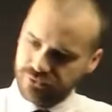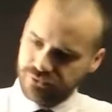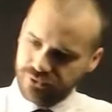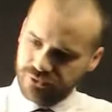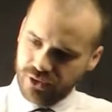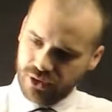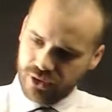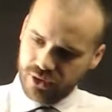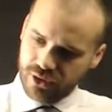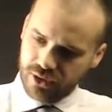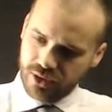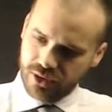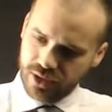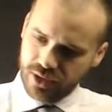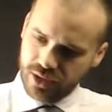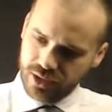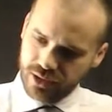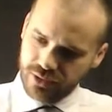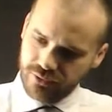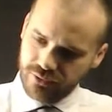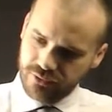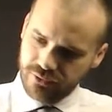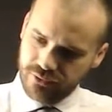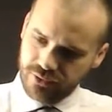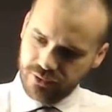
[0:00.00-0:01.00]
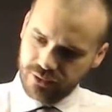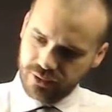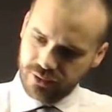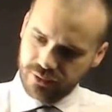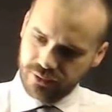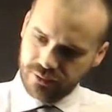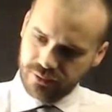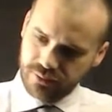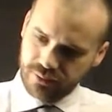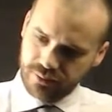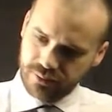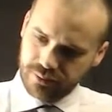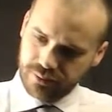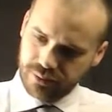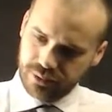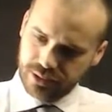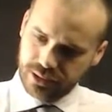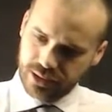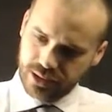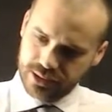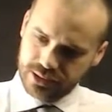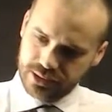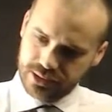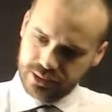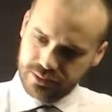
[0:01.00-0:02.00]
5
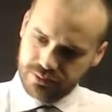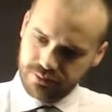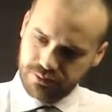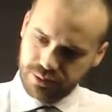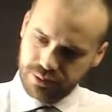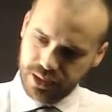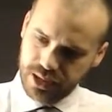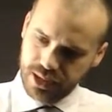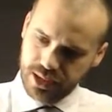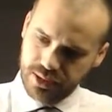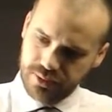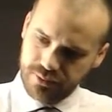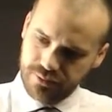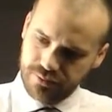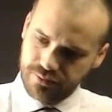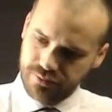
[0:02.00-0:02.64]
plus b.